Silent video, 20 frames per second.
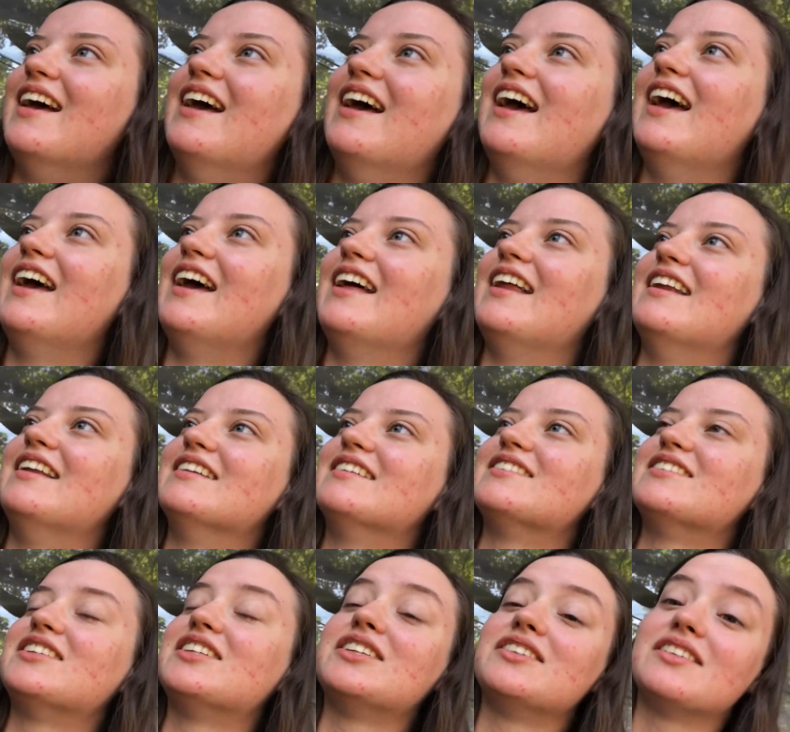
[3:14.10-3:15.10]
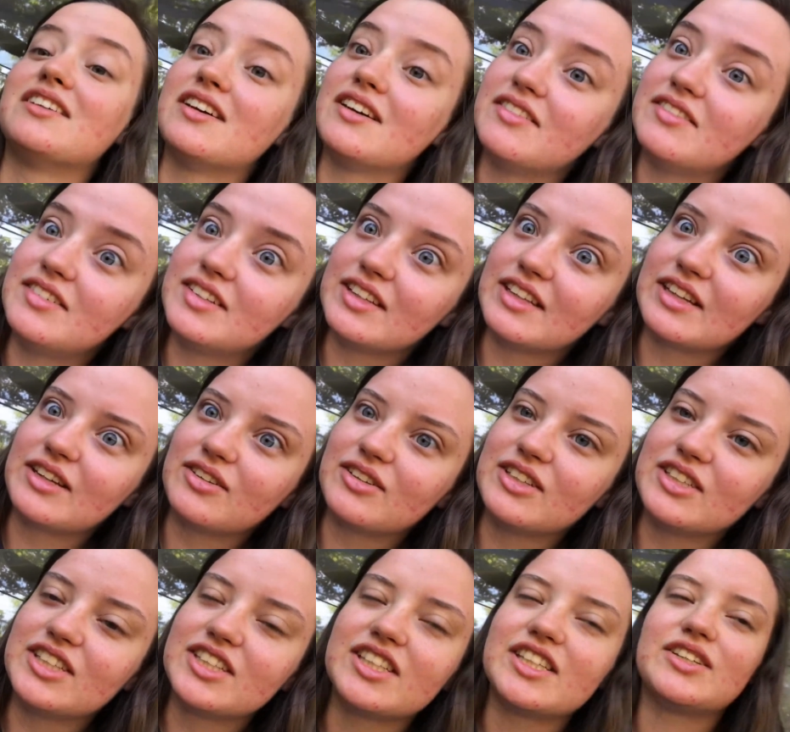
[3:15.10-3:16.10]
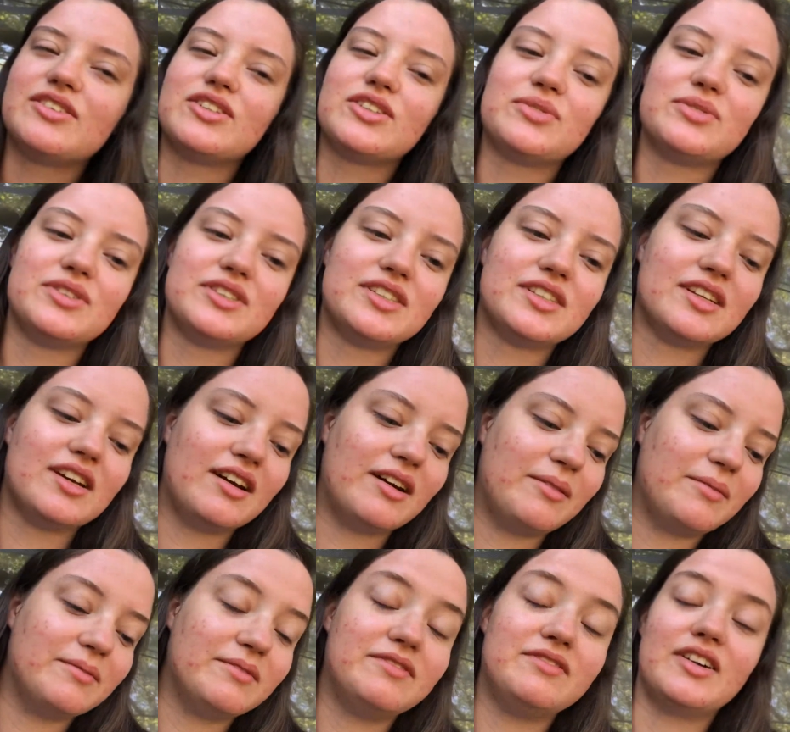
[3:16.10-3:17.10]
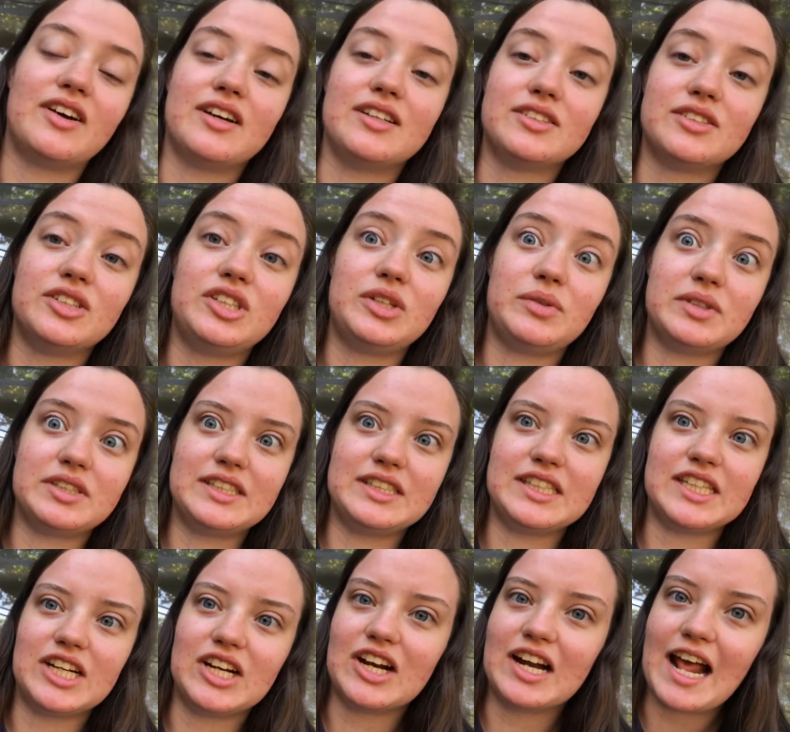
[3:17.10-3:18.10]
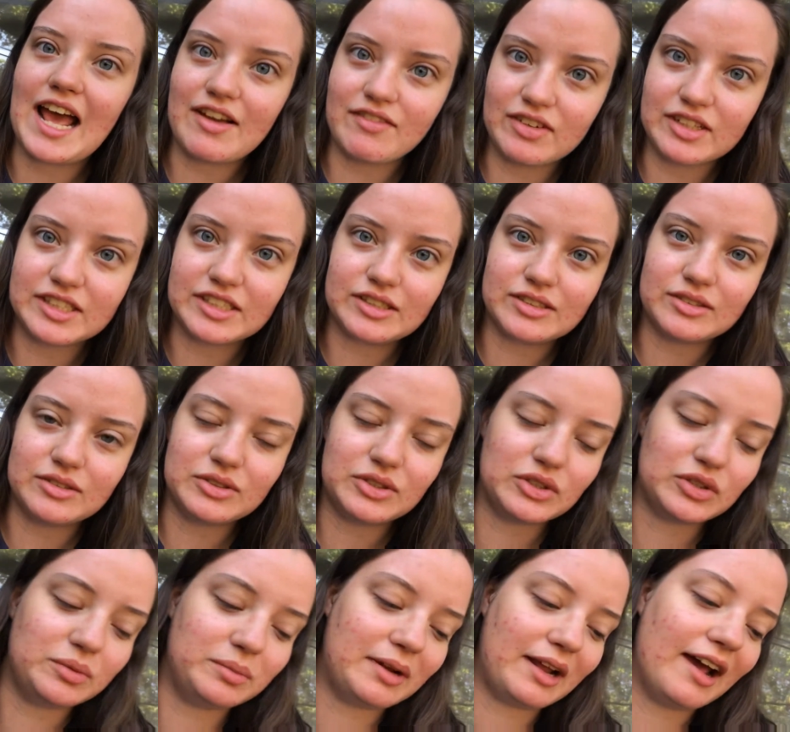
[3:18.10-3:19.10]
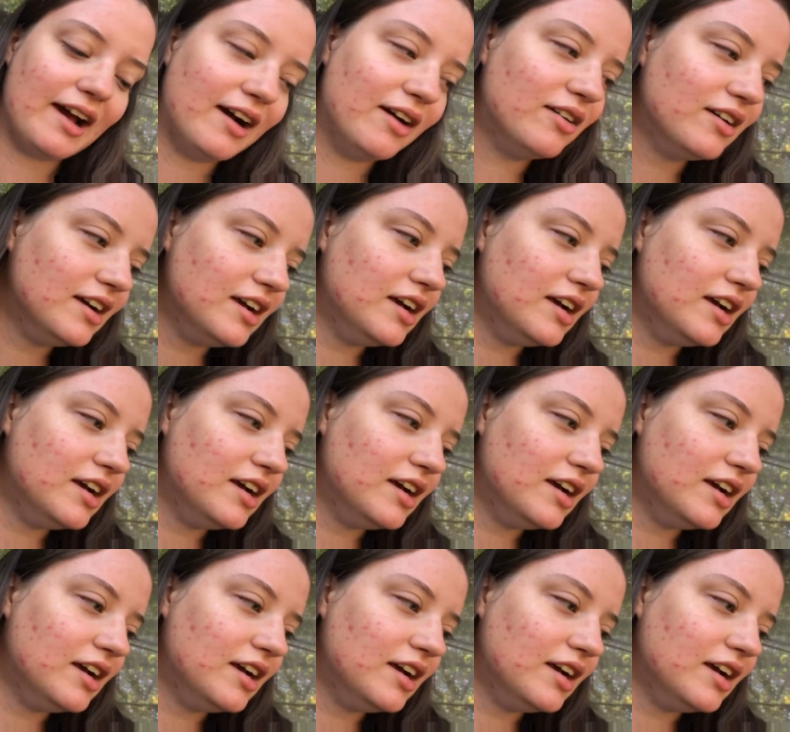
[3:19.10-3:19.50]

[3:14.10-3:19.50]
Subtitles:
And so she loved Licorice. Licorice was fun. So she wants to see her in every single Zoom now.